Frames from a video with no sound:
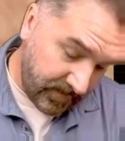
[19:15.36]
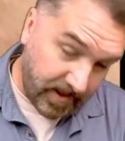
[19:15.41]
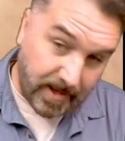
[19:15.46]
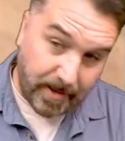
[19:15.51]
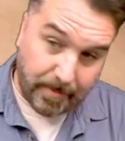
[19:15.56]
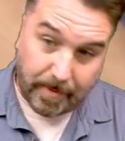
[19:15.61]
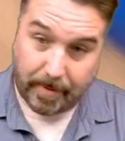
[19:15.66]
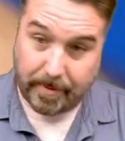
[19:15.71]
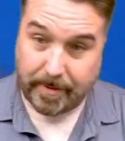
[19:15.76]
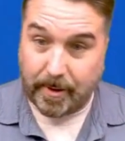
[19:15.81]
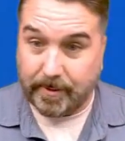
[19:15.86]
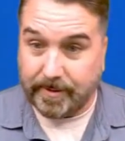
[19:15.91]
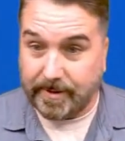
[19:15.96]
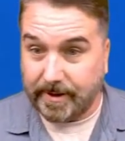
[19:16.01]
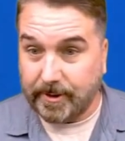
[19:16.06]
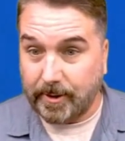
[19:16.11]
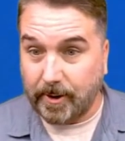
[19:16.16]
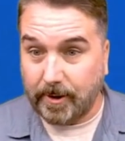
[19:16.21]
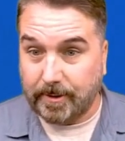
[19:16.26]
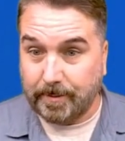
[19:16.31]
Probably notice I
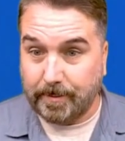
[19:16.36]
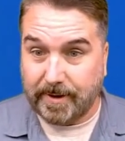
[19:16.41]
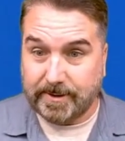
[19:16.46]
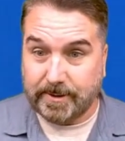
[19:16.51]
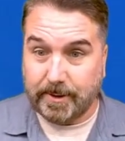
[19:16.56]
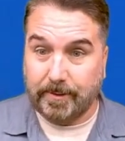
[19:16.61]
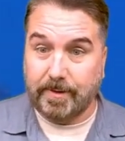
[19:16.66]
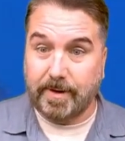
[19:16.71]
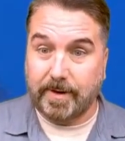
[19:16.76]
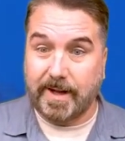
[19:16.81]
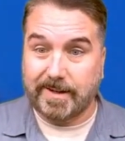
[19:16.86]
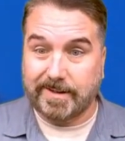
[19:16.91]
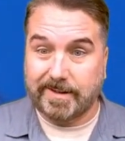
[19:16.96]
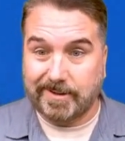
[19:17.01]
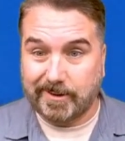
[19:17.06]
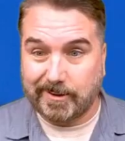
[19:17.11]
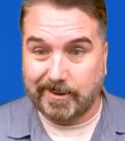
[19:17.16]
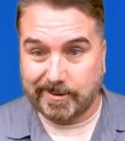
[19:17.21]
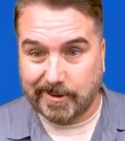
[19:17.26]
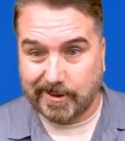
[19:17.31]
talk to myself a lot
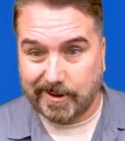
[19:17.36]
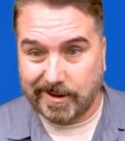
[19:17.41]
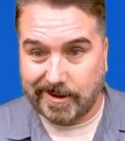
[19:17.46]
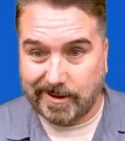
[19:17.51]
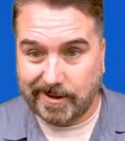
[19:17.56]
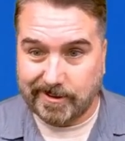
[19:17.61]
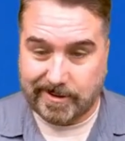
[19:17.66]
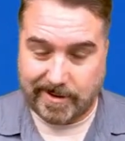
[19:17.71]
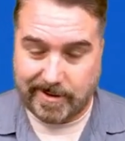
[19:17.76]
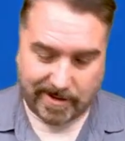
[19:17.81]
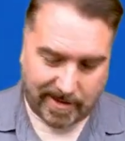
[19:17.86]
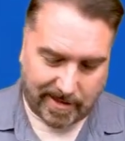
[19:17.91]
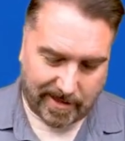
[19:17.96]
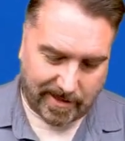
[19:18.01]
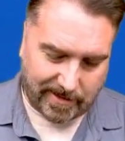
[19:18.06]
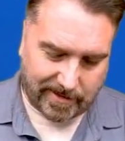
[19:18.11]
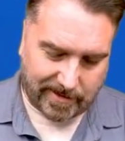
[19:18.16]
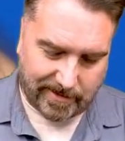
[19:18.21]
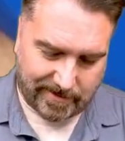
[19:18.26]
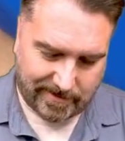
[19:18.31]
too, so get used to
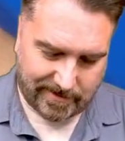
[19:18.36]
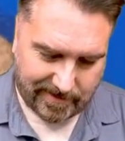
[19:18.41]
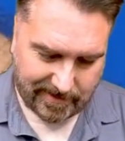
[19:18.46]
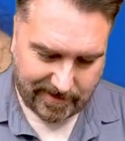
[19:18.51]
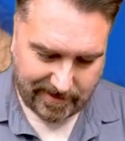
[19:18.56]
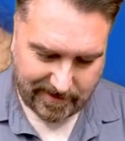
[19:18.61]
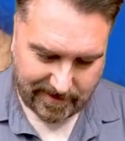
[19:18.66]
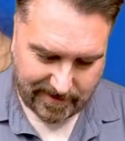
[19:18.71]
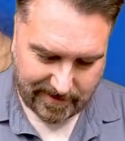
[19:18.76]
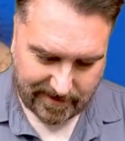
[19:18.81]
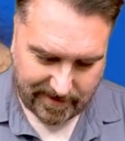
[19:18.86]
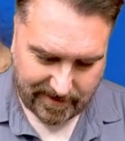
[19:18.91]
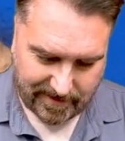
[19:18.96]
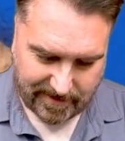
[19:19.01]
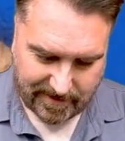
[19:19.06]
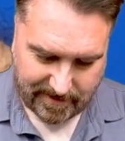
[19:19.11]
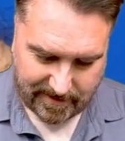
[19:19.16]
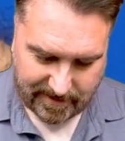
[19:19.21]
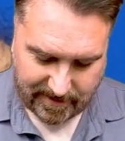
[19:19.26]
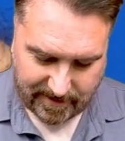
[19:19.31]
that.
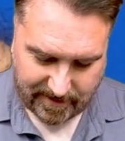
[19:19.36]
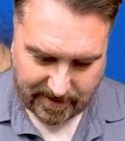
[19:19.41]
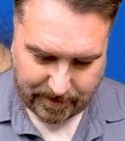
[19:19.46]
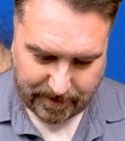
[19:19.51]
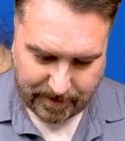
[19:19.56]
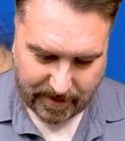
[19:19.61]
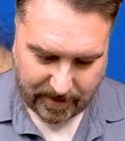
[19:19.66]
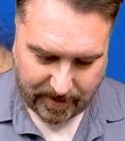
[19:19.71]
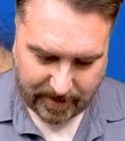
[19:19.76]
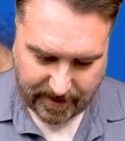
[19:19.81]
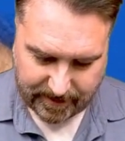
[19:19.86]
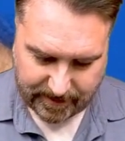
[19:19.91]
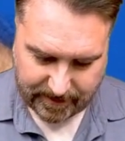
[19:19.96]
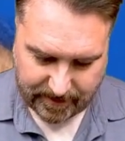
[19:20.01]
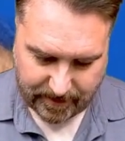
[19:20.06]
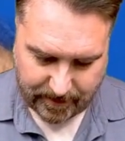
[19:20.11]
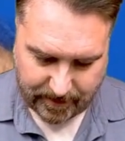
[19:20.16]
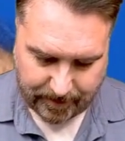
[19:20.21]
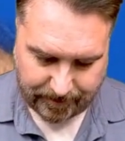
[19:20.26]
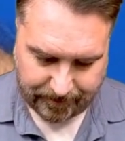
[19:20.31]
It'll be alright
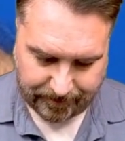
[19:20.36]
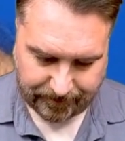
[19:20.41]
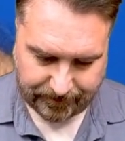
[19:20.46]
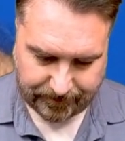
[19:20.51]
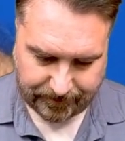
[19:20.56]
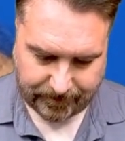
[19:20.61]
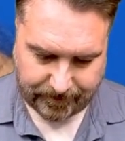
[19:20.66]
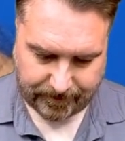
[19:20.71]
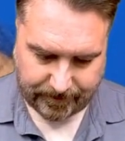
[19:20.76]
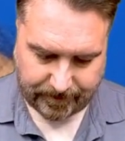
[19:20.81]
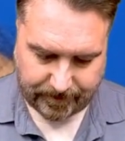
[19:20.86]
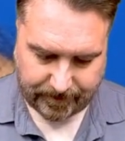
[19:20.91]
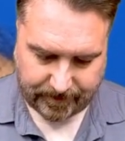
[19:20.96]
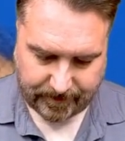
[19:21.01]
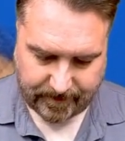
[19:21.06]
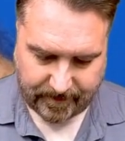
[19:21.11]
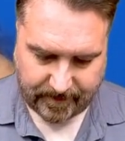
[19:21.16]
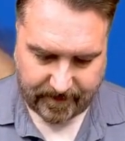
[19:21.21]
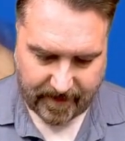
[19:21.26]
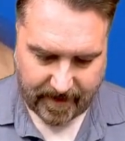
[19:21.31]
though.
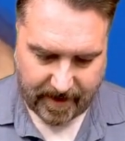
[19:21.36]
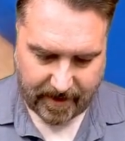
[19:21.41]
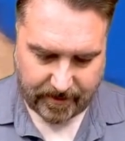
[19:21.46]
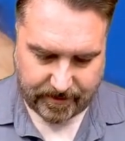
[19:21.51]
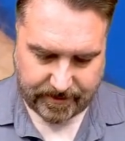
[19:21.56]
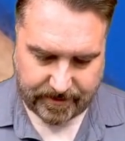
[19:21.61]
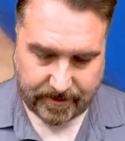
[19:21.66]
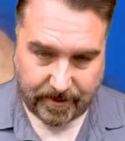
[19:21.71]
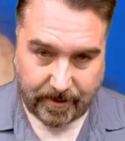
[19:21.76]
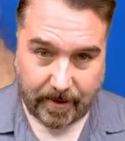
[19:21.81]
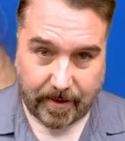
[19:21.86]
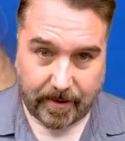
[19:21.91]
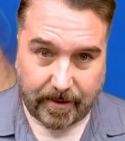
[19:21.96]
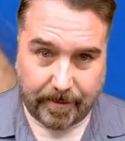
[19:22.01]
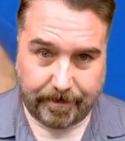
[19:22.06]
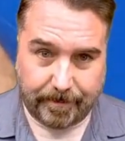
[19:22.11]
Firestar.